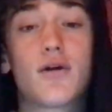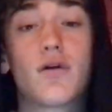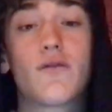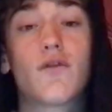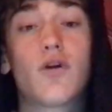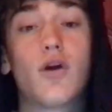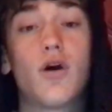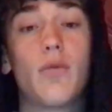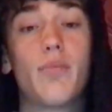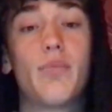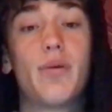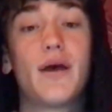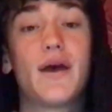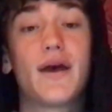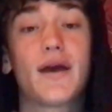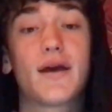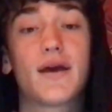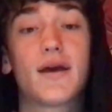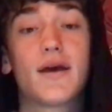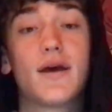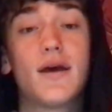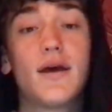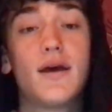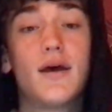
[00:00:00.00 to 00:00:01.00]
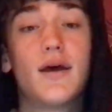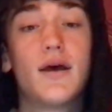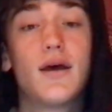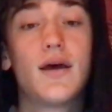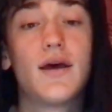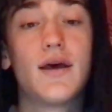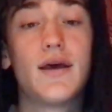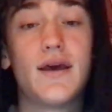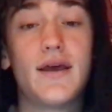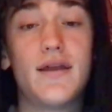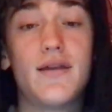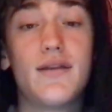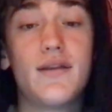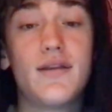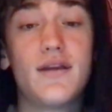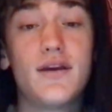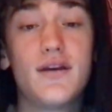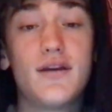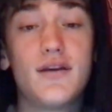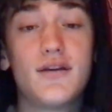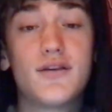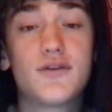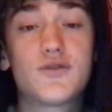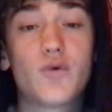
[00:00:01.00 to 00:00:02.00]
overall pick in
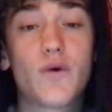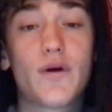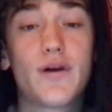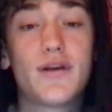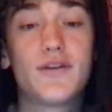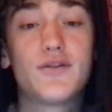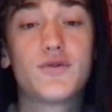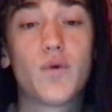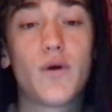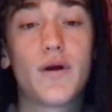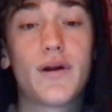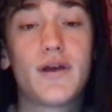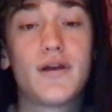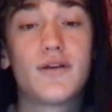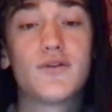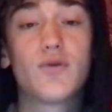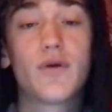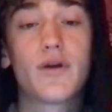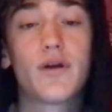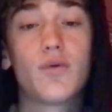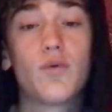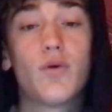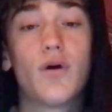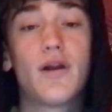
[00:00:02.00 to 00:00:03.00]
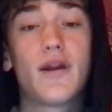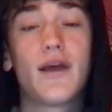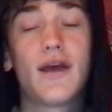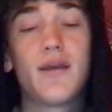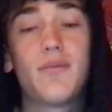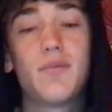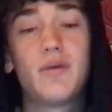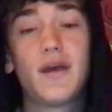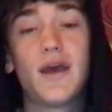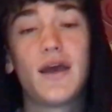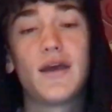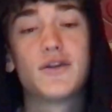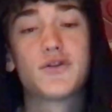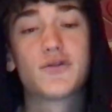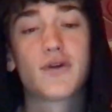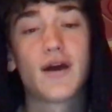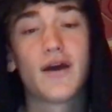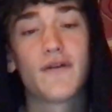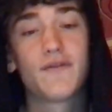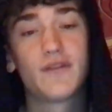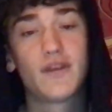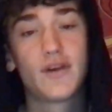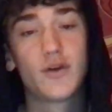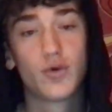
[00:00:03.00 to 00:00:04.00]
the 2020-21 NBA
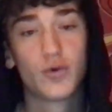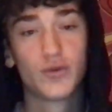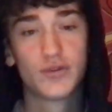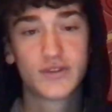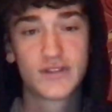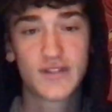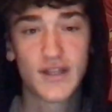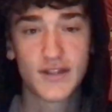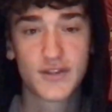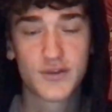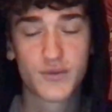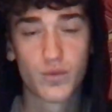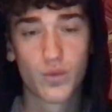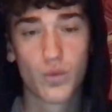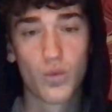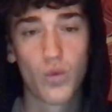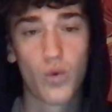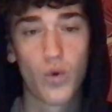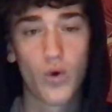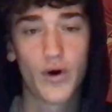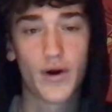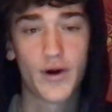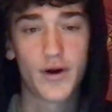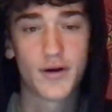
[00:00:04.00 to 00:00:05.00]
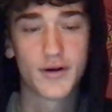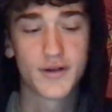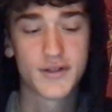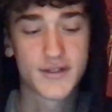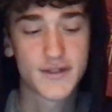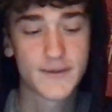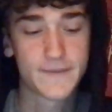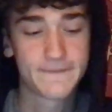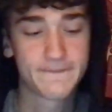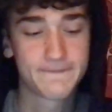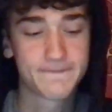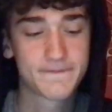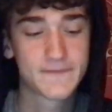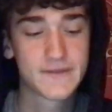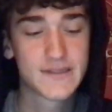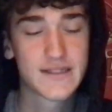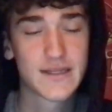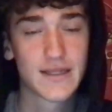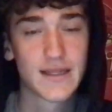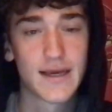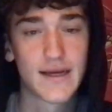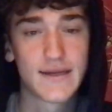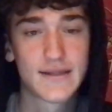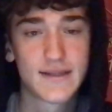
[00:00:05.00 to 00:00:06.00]
draft, the Golden State Warriors
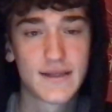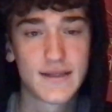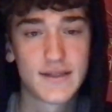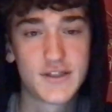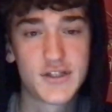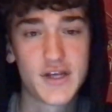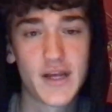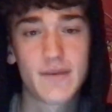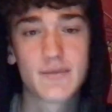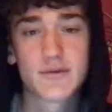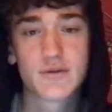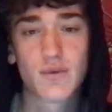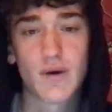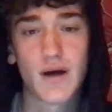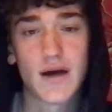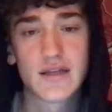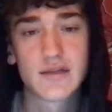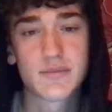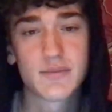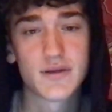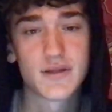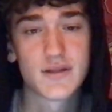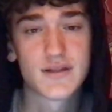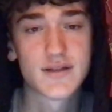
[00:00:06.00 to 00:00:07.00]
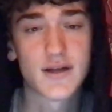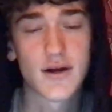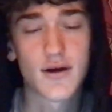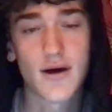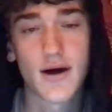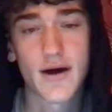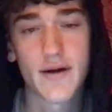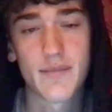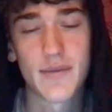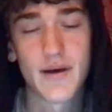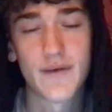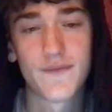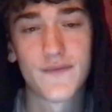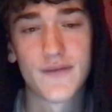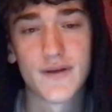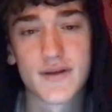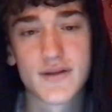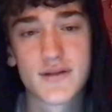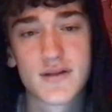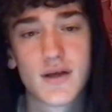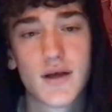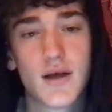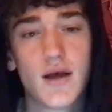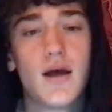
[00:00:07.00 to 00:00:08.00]
selected James Wiseman, center out of
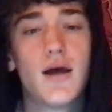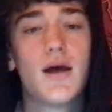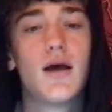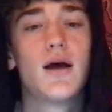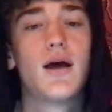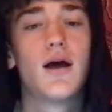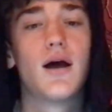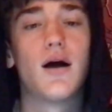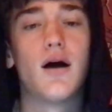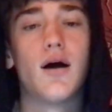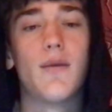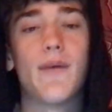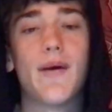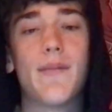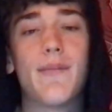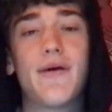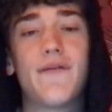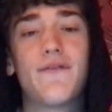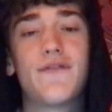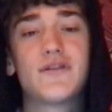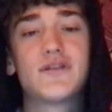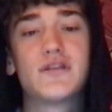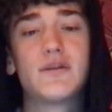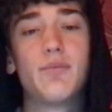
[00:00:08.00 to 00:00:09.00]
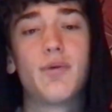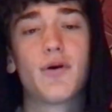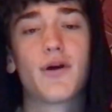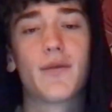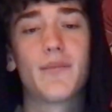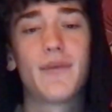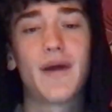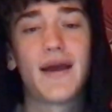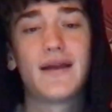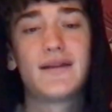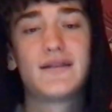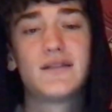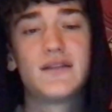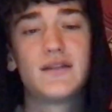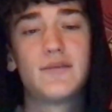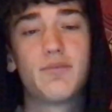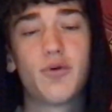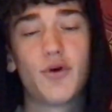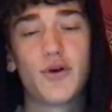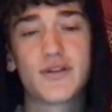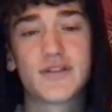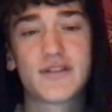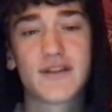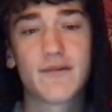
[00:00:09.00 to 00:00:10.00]
Memphis. At Memphis, he put up
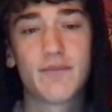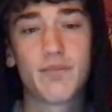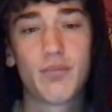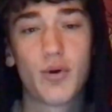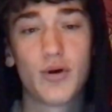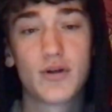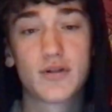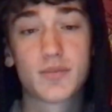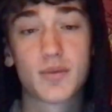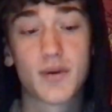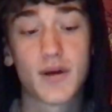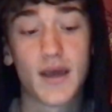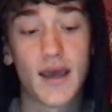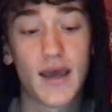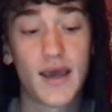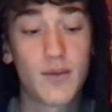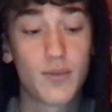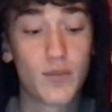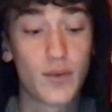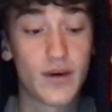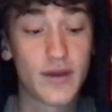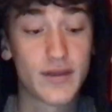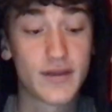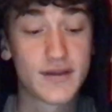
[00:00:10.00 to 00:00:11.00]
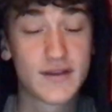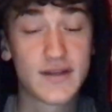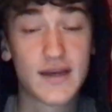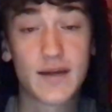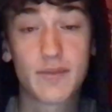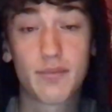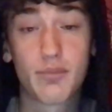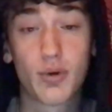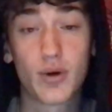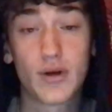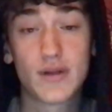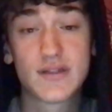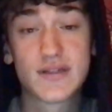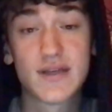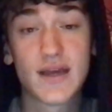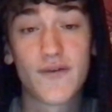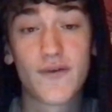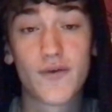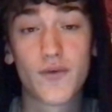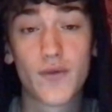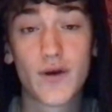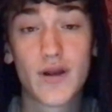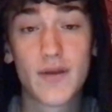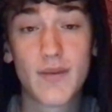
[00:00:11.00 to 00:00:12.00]
19.7 points per game with
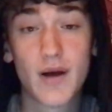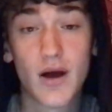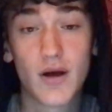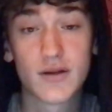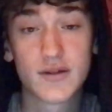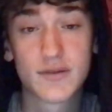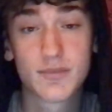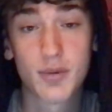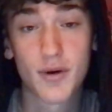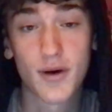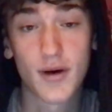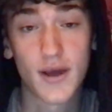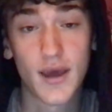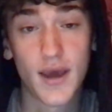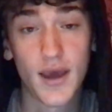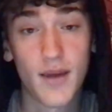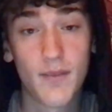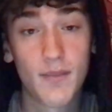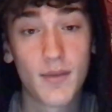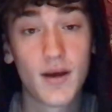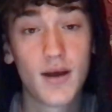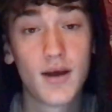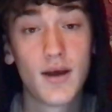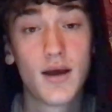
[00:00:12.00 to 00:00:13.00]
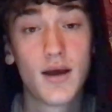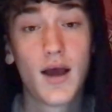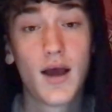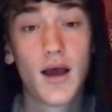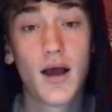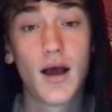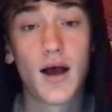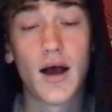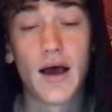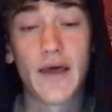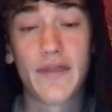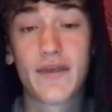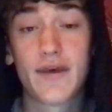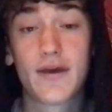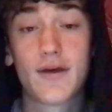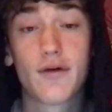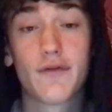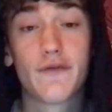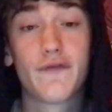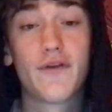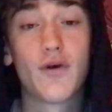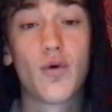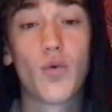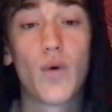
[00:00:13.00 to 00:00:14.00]
10.7 rebounds per game. I think
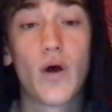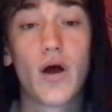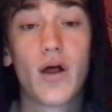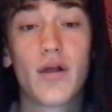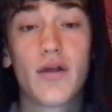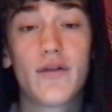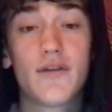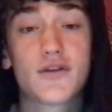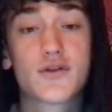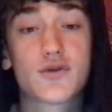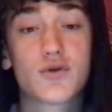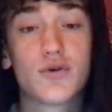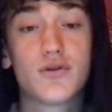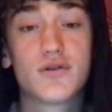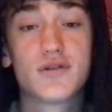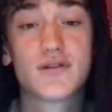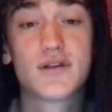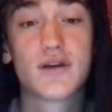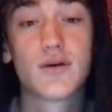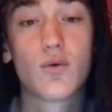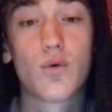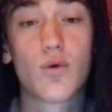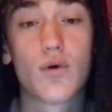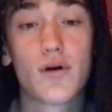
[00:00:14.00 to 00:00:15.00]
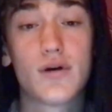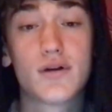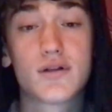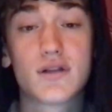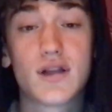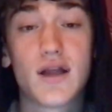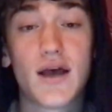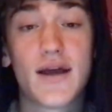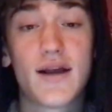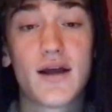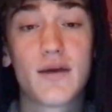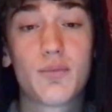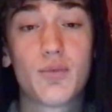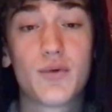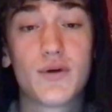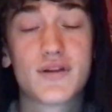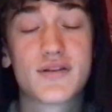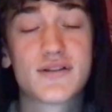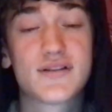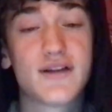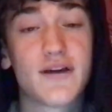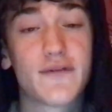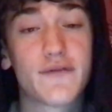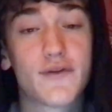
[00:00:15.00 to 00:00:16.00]
he'll fit well in this Golden State Warriors lineup with
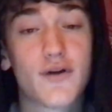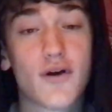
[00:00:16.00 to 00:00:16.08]
Steph